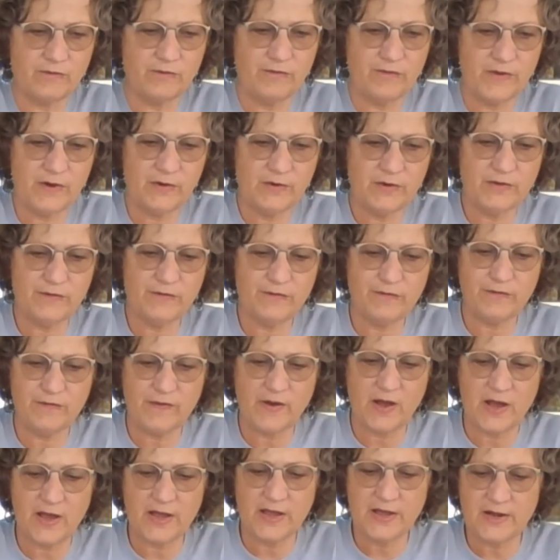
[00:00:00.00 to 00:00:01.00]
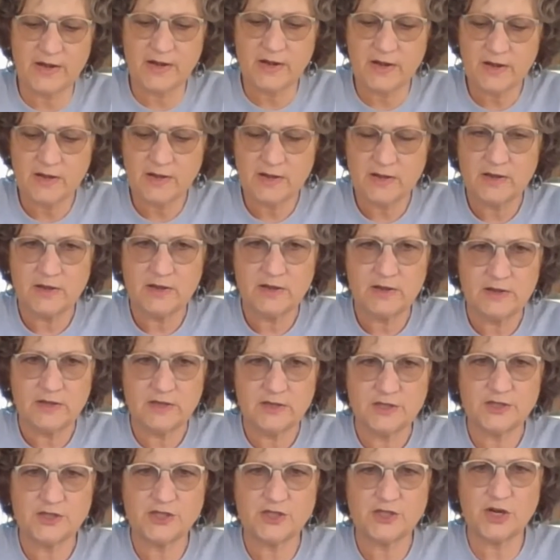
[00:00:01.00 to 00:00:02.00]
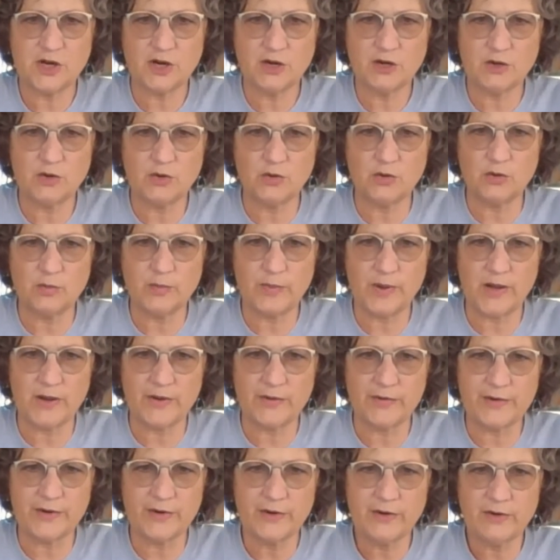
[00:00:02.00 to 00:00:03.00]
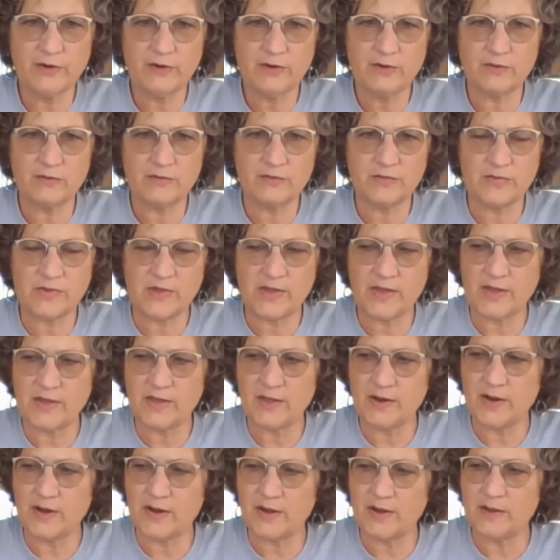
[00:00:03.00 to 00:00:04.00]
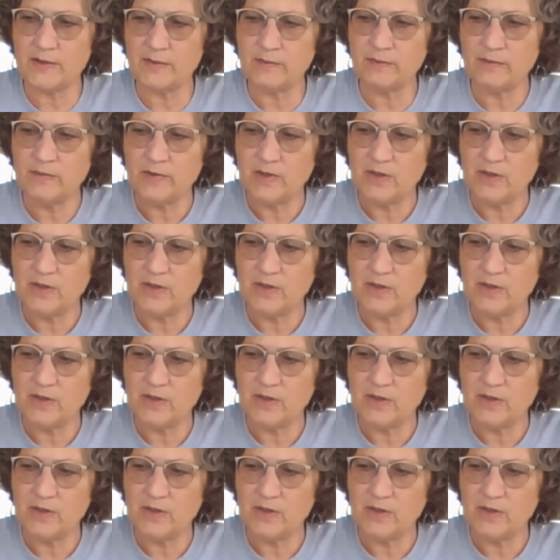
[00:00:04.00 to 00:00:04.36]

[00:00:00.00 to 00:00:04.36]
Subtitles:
very fine charcoal powder that I